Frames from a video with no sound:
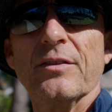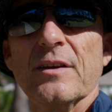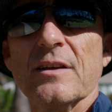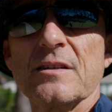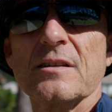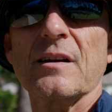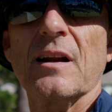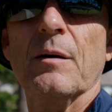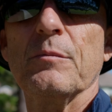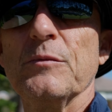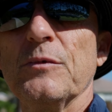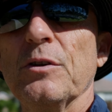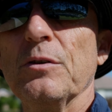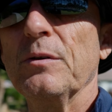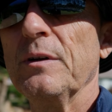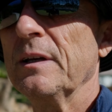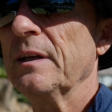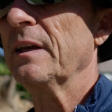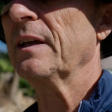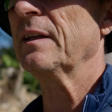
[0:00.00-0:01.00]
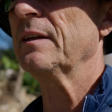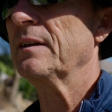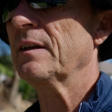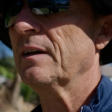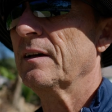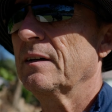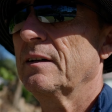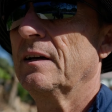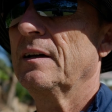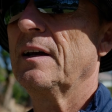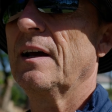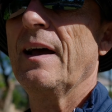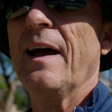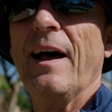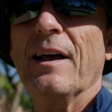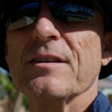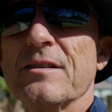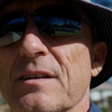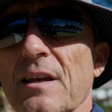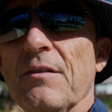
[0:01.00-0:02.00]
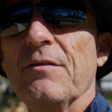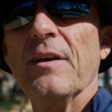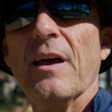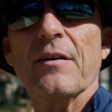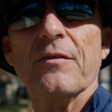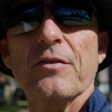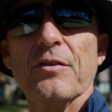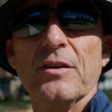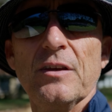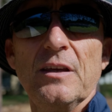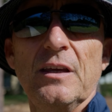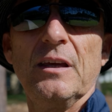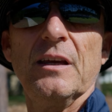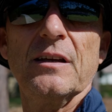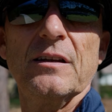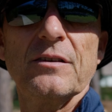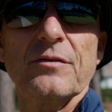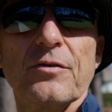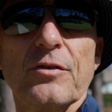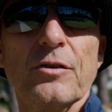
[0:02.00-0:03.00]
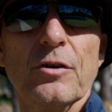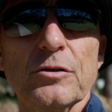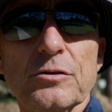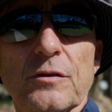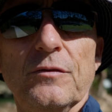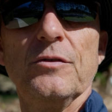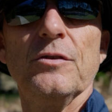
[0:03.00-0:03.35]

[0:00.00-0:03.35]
things that I'm doing, and I'll save that for the end for those of